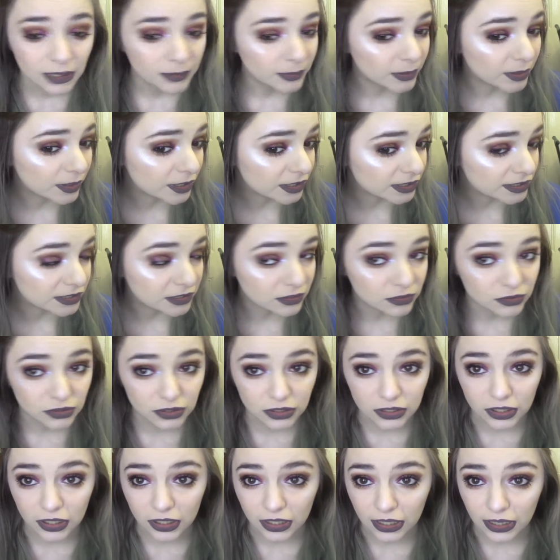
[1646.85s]
but they still
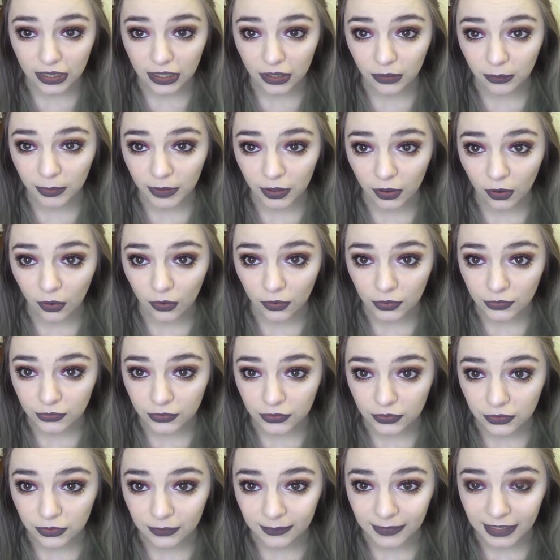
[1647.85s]
just look a little bit odd
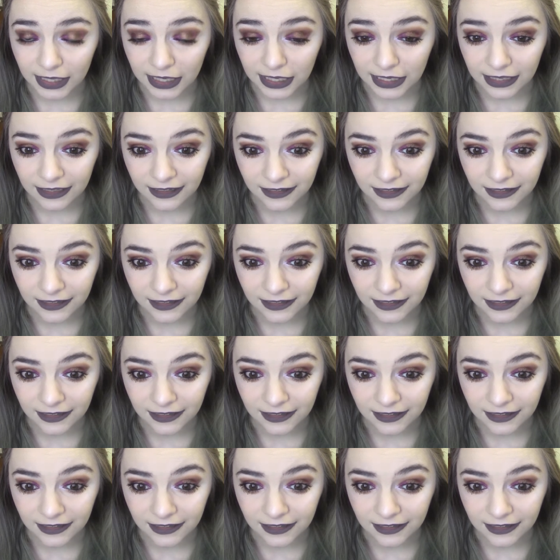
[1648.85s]
to me.